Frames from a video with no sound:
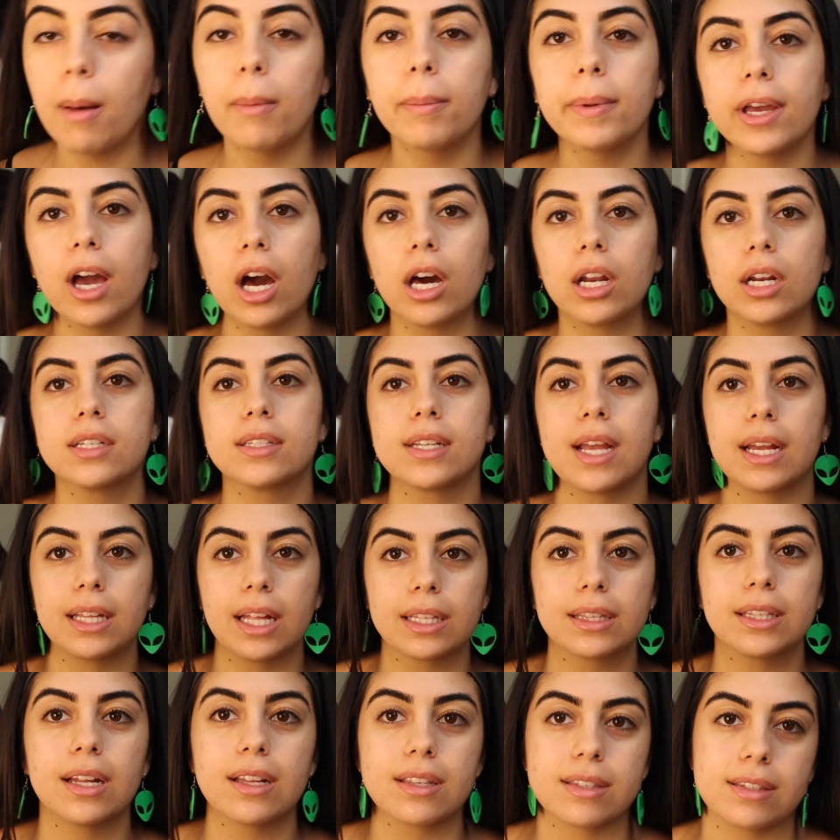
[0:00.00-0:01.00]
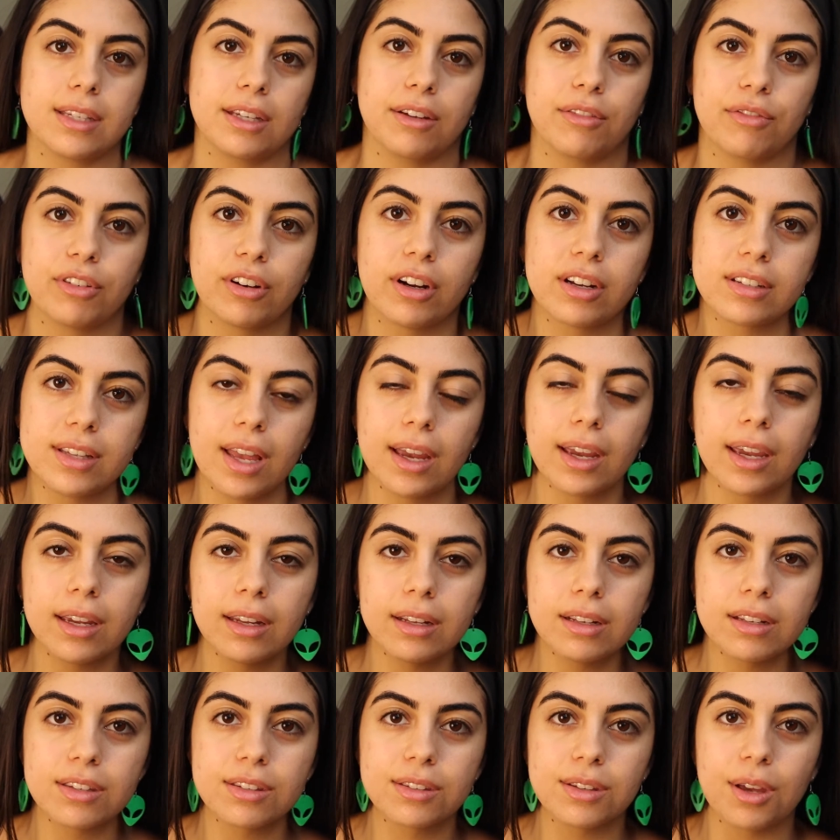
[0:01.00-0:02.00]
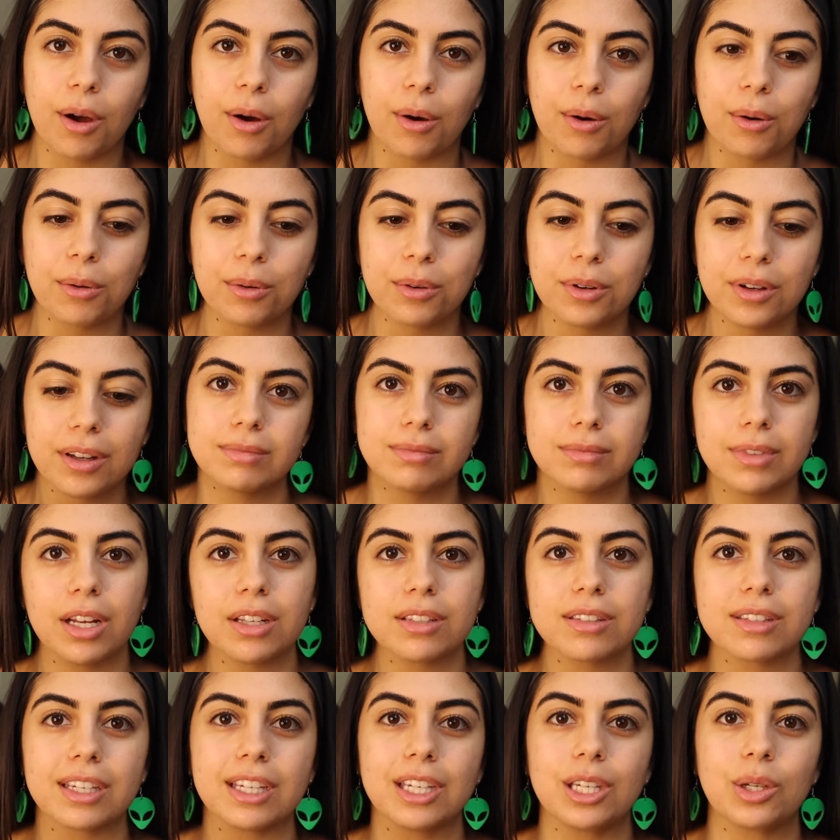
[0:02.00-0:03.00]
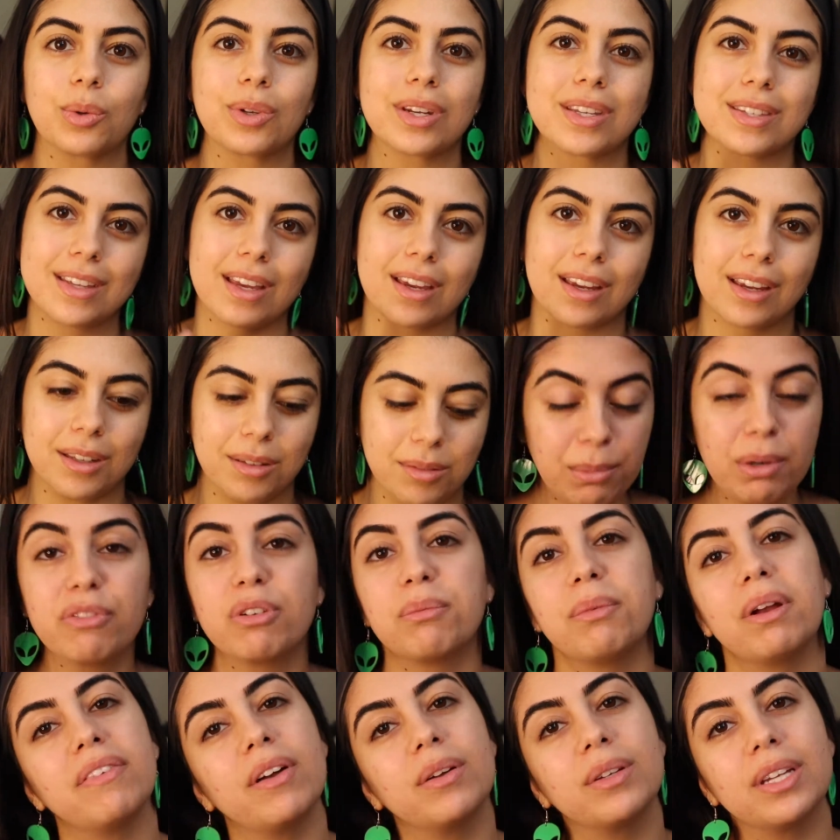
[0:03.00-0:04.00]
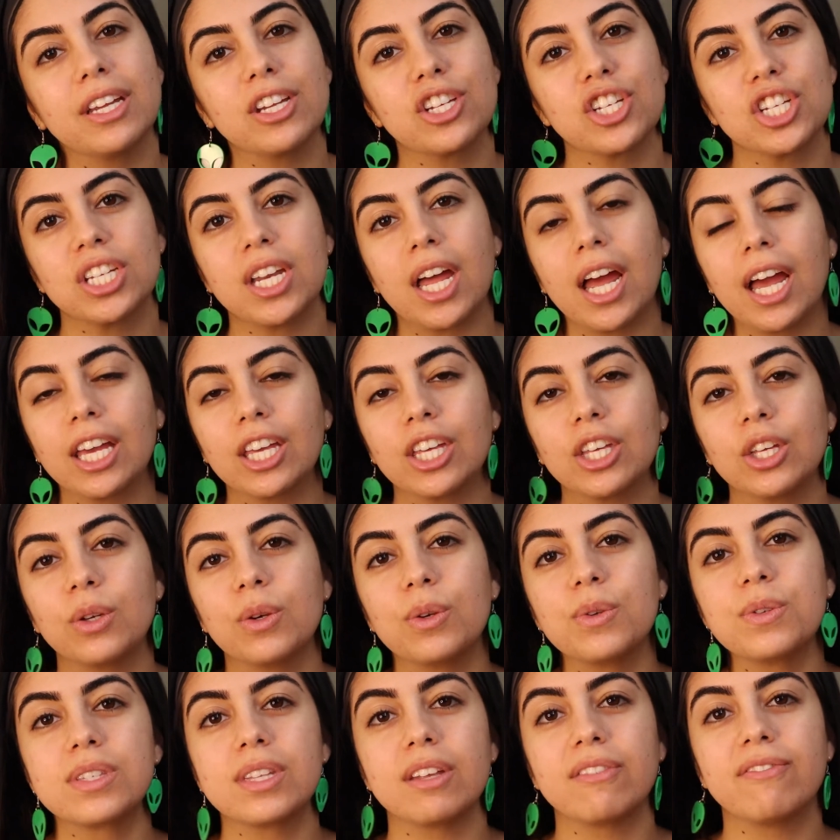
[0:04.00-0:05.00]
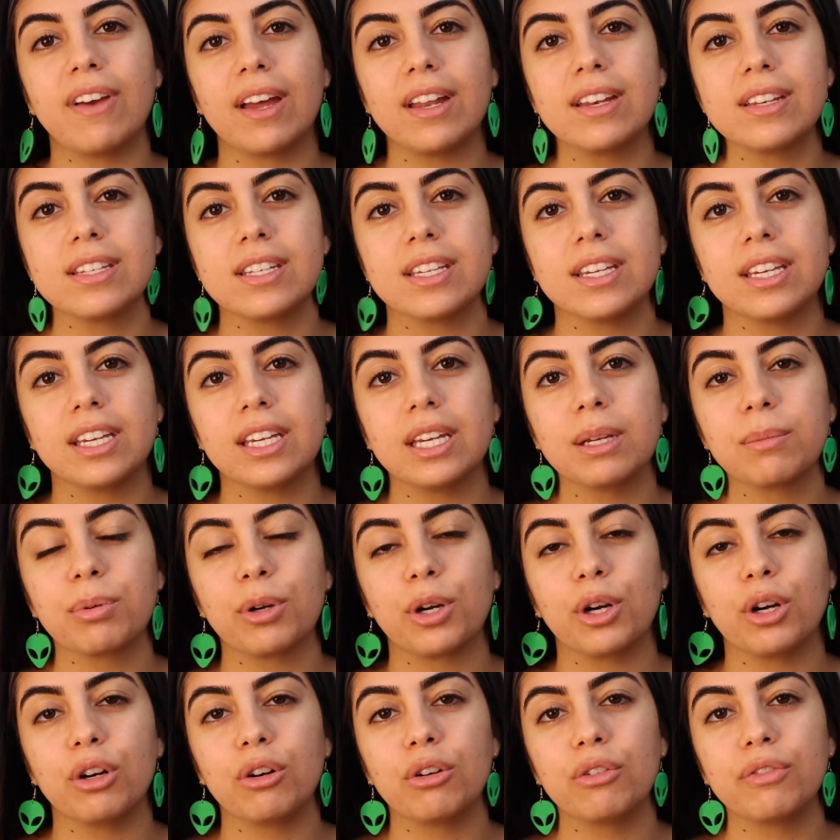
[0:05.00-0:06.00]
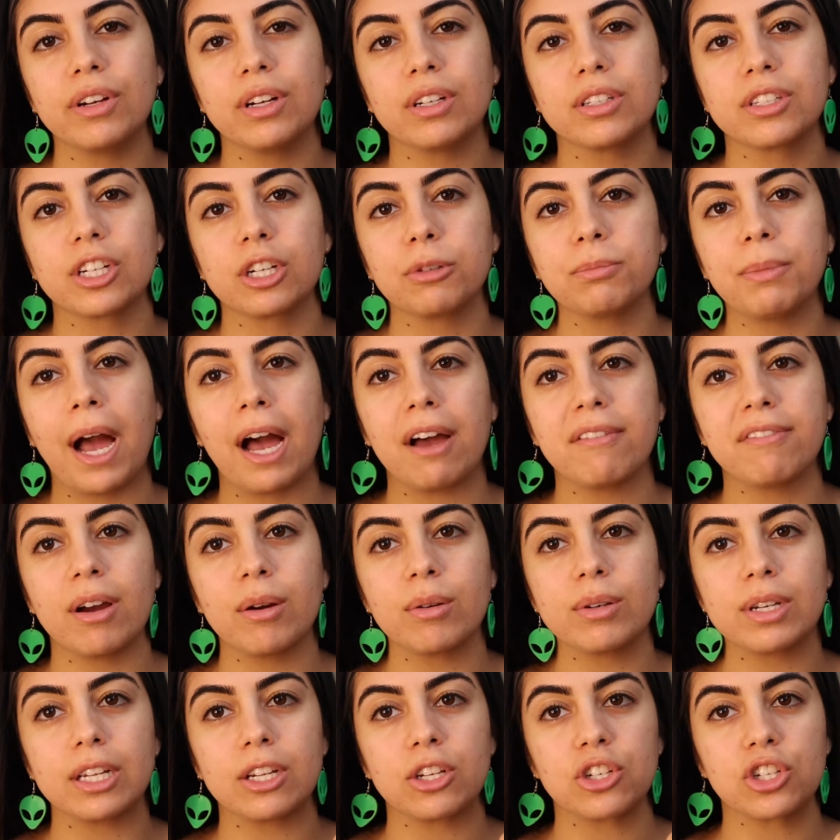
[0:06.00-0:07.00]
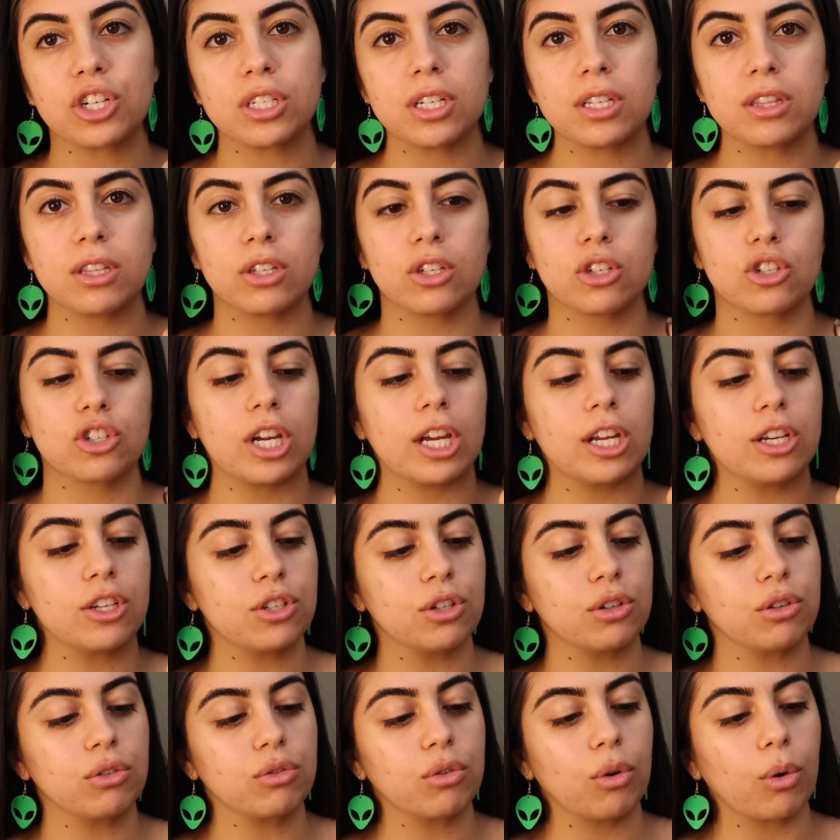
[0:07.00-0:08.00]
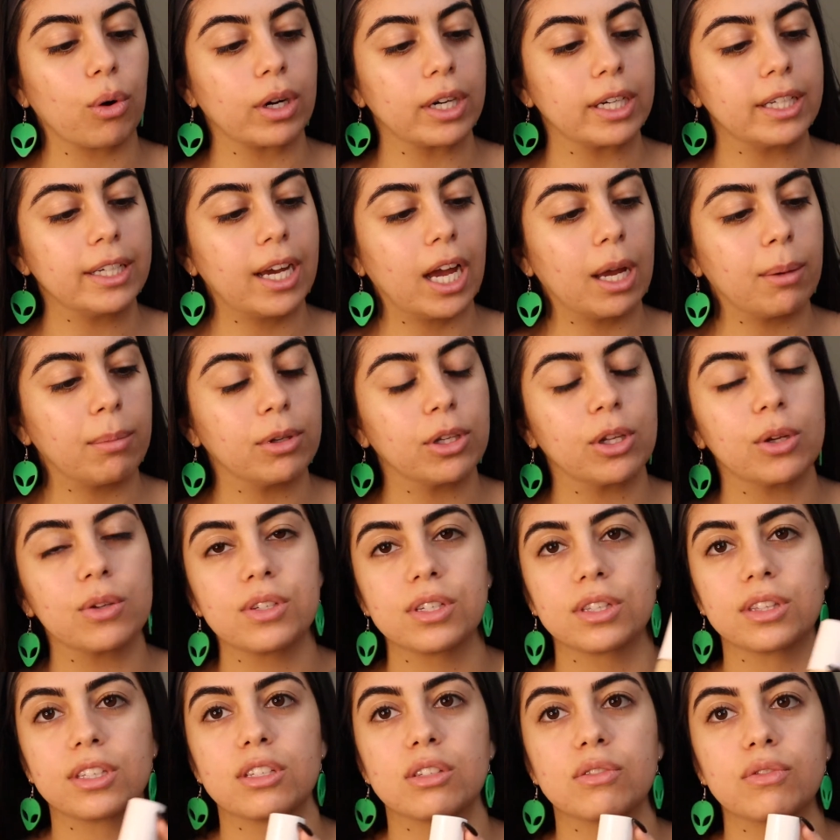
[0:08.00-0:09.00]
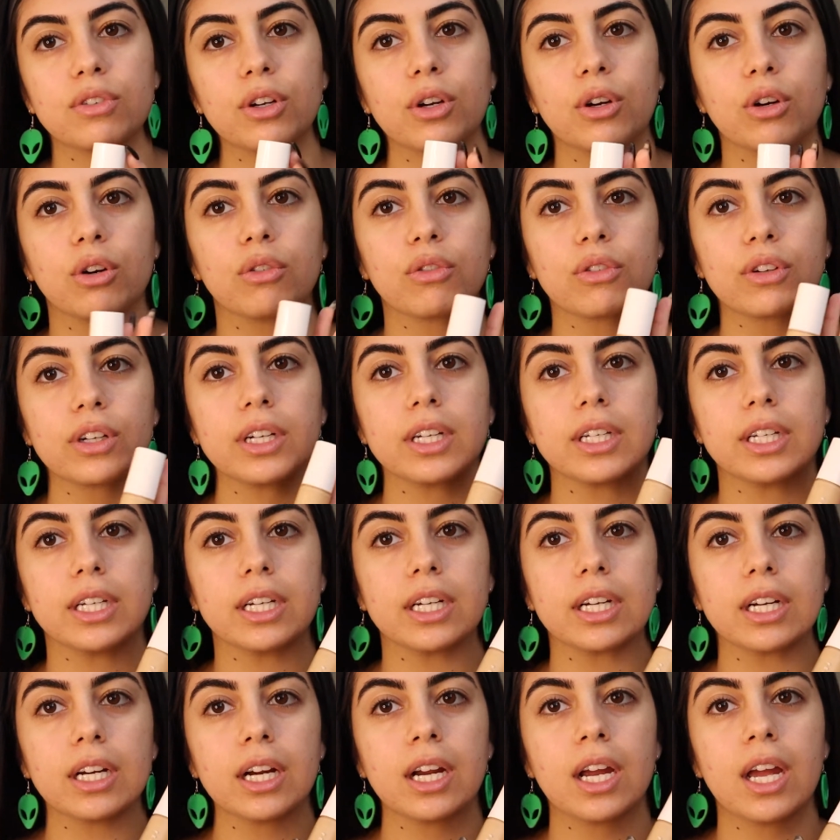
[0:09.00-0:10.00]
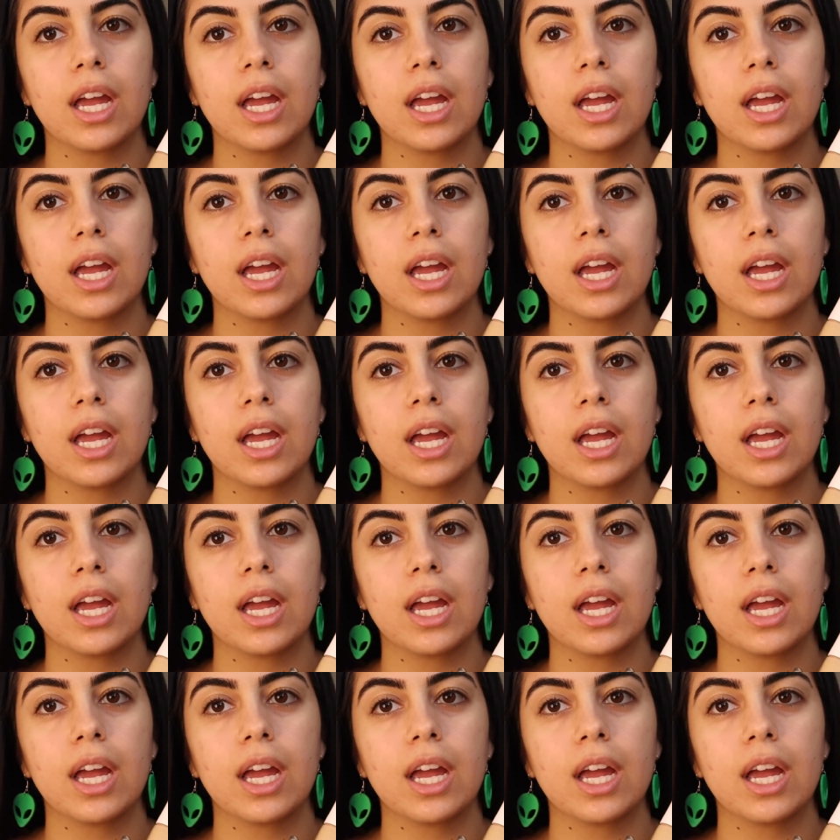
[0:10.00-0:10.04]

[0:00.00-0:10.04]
I'll be honest, I let that sit for a second, so I'll see you in a second. But for my foundation, I use the Fenty Pro Filter Matte Foundation in the shade 240. I've been using this for over a year.